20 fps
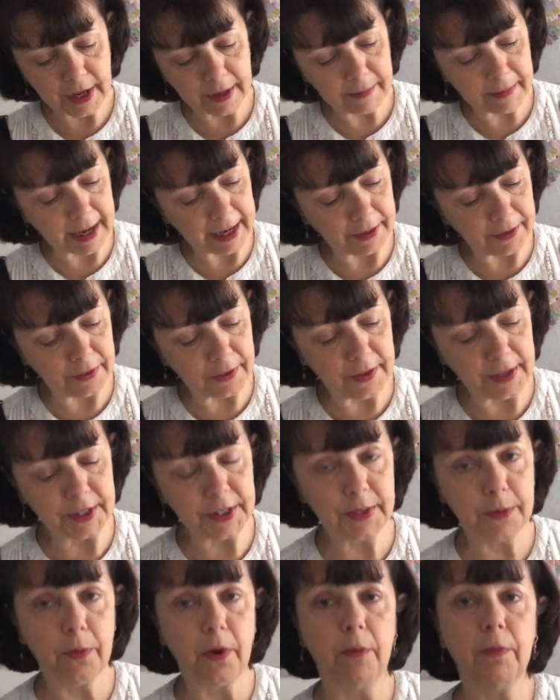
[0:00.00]
made
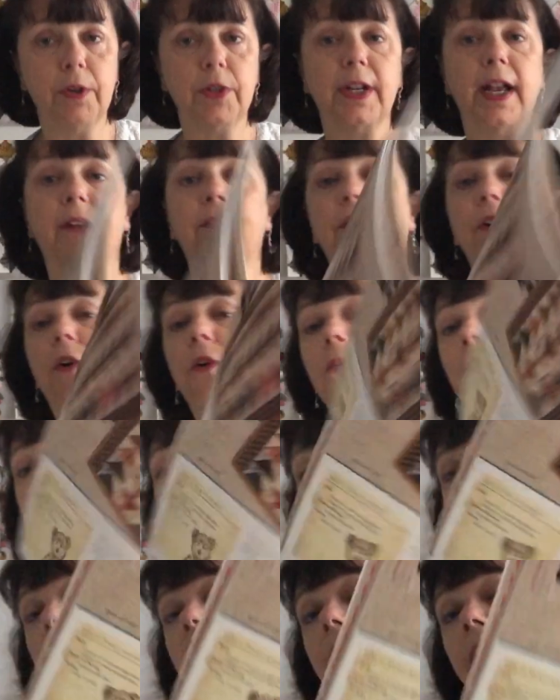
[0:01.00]
this one, which I haven't got
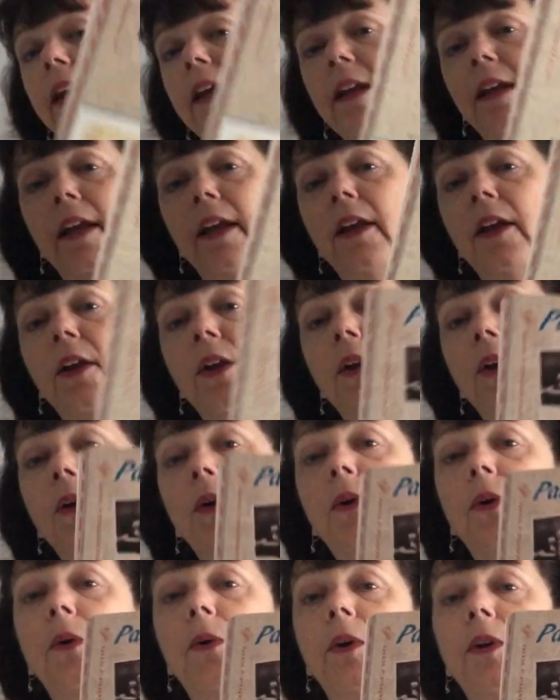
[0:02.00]
with me,
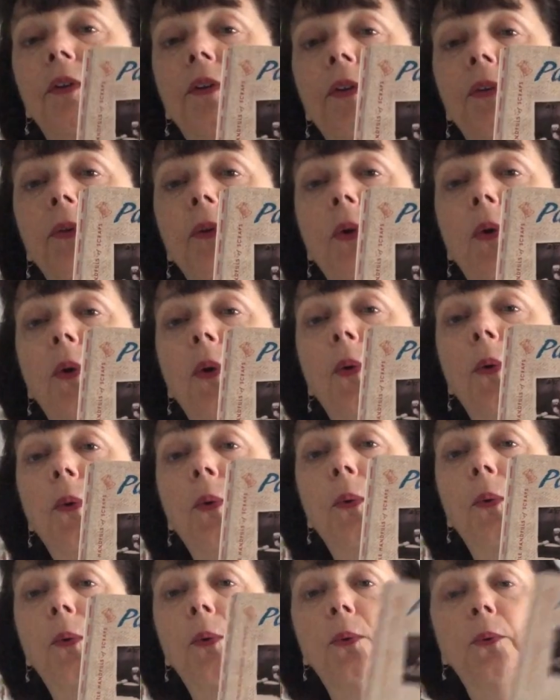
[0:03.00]
which is
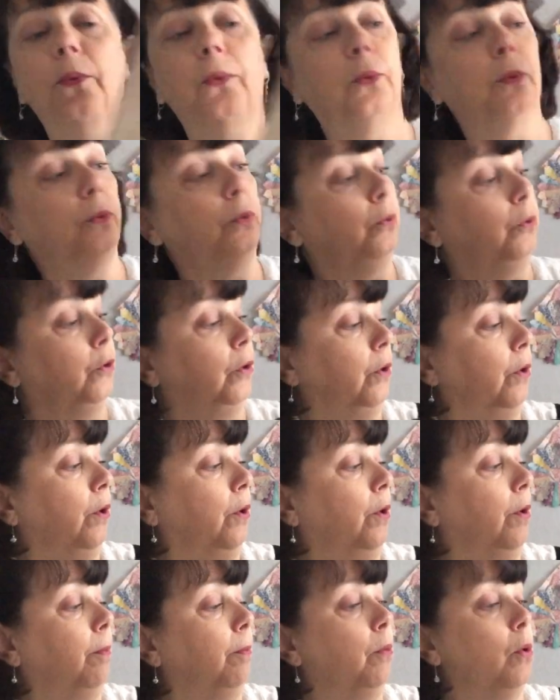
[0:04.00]
called
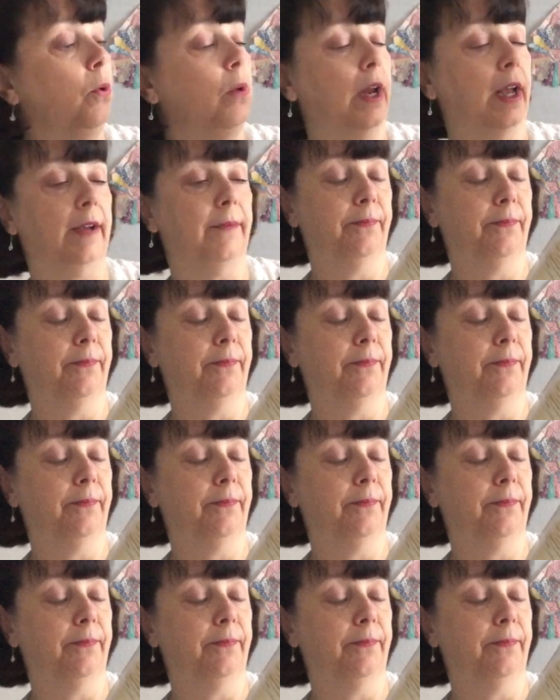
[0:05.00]
Paula.